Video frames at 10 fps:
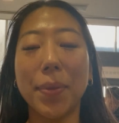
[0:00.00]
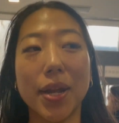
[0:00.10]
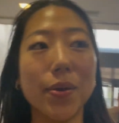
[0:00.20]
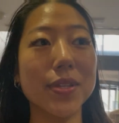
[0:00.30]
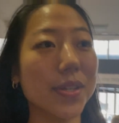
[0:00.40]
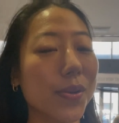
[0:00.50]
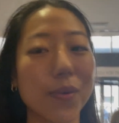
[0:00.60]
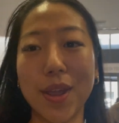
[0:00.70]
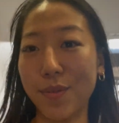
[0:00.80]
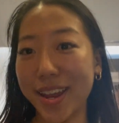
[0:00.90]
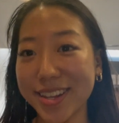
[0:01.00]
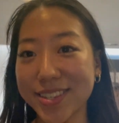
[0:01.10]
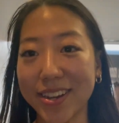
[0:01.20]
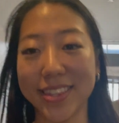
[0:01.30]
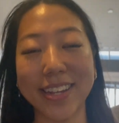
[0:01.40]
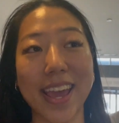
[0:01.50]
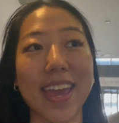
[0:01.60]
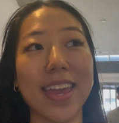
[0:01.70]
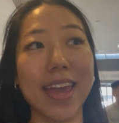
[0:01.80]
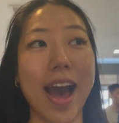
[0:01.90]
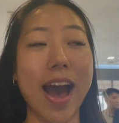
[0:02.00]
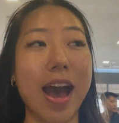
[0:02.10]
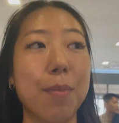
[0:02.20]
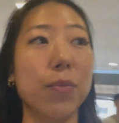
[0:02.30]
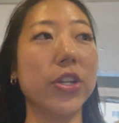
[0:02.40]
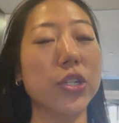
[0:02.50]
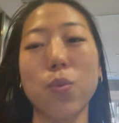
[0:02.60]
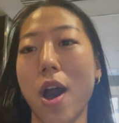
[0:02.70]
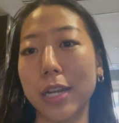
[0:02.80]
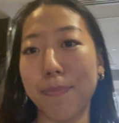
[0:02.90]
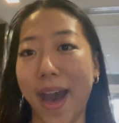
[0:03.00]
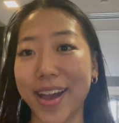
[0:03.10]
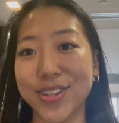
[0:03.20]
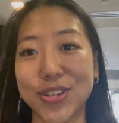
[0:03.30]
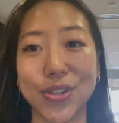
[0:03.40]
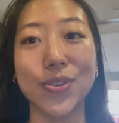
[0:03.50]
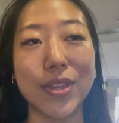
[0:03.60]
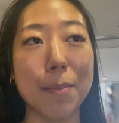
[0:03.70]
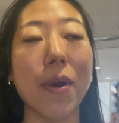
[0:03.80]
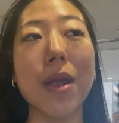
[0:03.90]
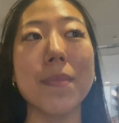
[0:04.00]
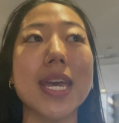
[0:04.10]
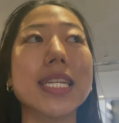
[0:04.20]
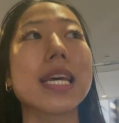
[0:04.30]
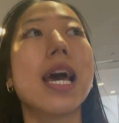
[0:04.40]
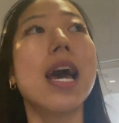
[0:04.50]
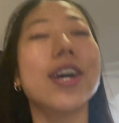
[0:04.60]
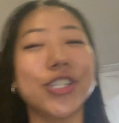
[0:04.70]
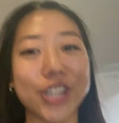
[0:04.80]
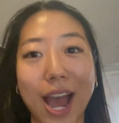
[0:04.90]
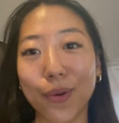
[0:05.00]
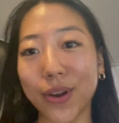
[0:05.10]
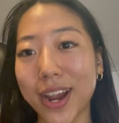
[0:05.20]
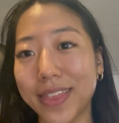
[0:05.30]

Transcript: it was a great way to start the day. Um, we just walked back to the apartment, shower, and